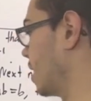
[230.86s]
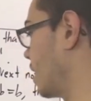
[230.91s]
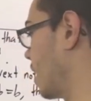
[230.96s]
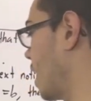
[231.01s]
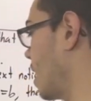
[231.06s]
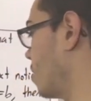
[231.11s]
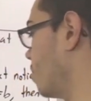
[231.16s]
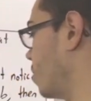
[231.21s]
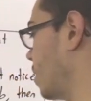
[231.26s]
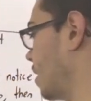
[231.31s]

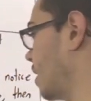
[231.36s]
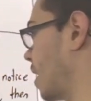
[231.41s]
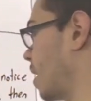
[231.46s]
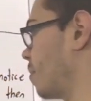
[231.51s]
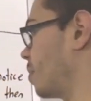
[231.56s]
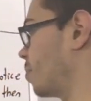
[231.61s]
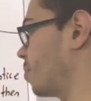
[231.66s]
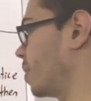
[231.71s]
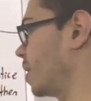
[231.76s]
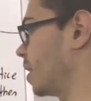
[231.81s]
and B times
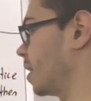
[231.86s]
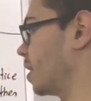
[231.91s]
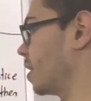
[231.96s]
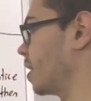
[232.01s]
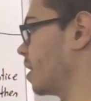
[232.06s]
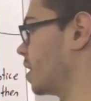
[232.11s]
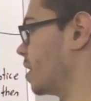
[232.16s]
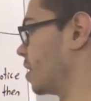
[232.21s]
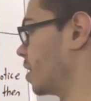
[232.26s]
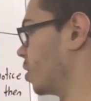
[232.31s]
B
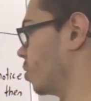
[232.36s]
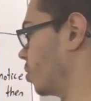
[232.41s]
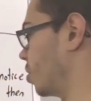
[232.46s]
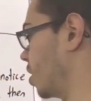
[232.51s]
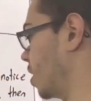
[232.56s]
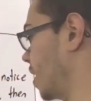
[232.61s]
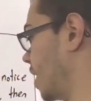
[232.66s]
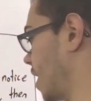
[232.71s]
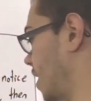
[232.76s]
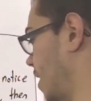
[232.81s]
is equal to
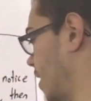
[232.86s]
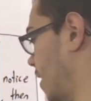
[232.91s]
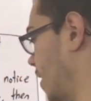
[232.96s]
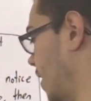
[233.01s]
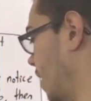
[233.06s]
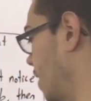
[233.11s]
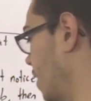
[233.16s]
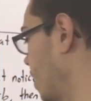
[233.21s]
the identity.